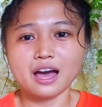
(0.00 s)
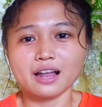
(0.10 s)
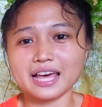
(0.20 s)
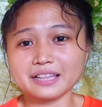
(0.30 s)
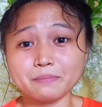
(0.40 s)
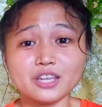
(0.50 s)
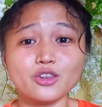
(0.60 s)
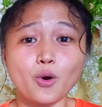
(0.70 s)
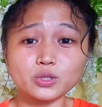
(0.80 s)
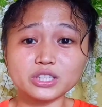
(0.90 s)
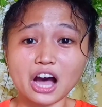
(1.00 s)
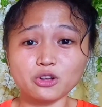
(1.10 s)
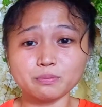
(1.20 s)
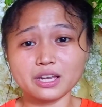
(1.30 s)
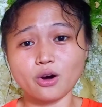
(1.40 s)
Let me know
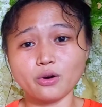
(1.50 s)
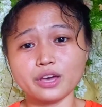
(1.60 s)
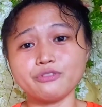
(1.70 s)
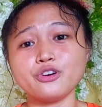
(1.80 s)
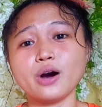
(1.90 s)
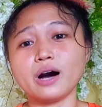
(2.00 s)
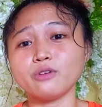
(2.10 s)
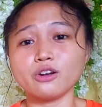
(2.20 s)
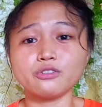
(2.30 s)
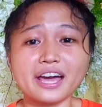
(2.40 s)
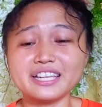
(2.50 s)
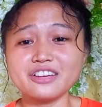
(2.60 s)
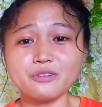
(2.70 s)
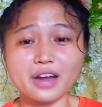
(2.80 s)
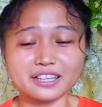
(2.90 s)
down below if you have already
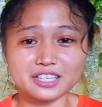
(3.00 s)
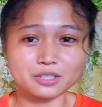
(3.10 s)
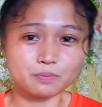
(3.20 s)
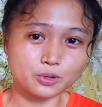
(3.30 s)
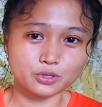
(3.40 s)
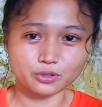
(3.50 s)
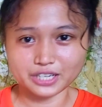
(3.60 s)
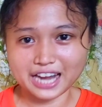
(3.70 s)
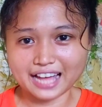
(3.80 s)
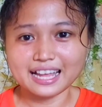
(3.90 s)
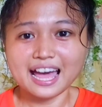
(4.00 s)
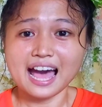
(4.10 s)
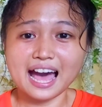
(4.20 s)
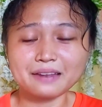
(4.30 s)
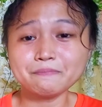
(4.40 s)
read these books or not.
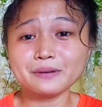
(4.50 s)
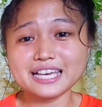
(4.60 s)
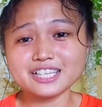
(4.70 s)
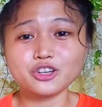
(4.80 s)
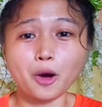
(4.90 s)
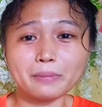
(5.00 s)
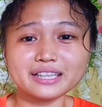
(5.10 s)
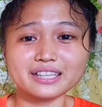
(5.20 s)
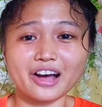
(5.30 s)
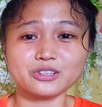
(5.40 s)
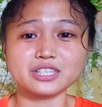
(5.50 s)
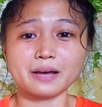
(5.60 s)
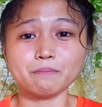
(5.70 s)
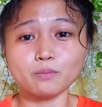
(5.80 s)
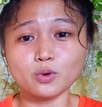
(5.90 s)
And please comment down
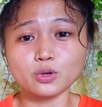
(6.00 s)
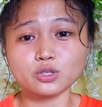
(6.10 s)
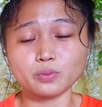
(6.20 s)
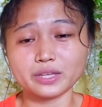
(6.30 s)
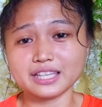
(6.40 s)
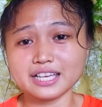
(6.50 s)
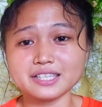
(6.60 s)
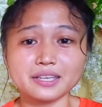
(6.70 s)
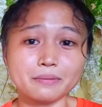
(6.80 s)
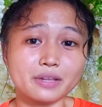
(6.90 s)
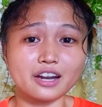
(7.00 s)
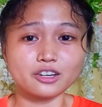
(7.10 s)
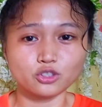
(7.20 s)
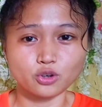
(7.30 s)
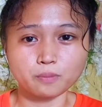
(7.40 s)
some books with these similar
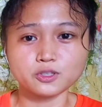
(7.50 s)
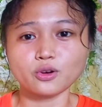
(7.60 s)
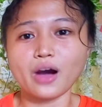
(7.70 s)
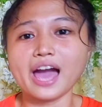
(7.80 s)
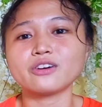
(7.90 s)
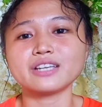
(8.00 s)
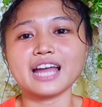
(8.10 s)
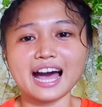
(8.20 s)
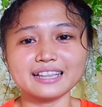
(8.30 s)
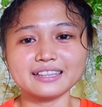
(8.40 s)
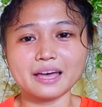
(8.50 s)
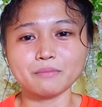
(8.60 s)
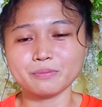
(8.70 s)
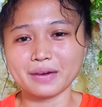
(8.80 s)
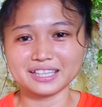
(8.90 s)
tropes so I can add them
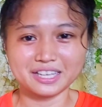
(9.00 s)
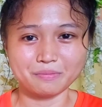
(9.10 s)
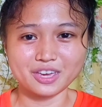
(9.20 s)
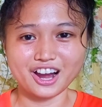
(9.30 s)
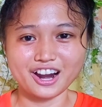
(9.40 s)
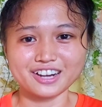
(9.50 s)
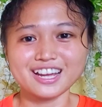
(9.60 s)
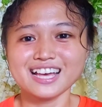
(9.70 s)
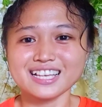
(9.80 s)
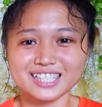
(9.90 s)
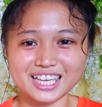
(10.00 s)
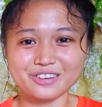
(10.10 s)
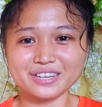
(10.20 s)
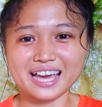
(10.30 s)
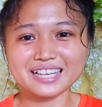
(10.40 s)
on my T B R. See you
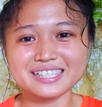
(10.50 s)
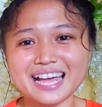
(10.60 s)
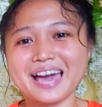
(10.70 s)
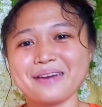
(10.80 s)
next time!